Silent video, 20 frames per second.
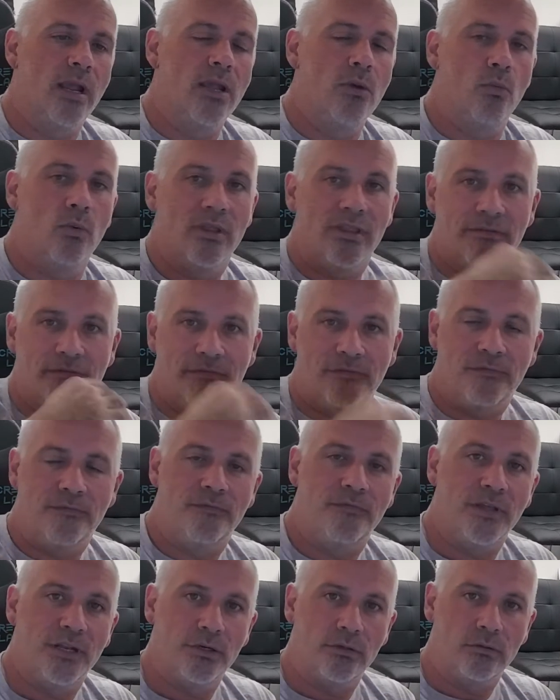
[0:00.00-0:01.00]
with a
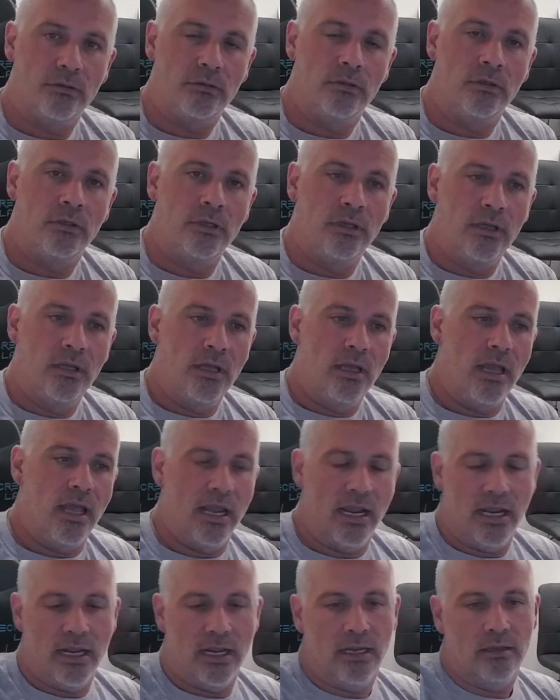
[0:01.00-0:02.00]
fiddle,
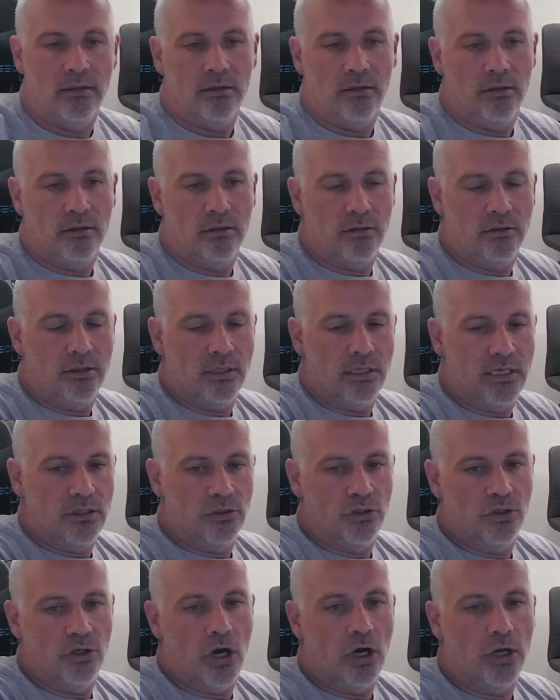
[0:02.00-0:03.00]
and the
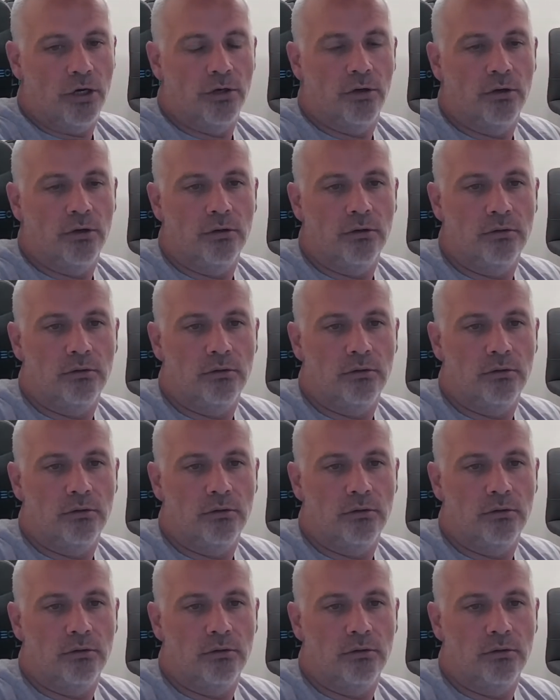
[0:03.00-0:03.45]
daughter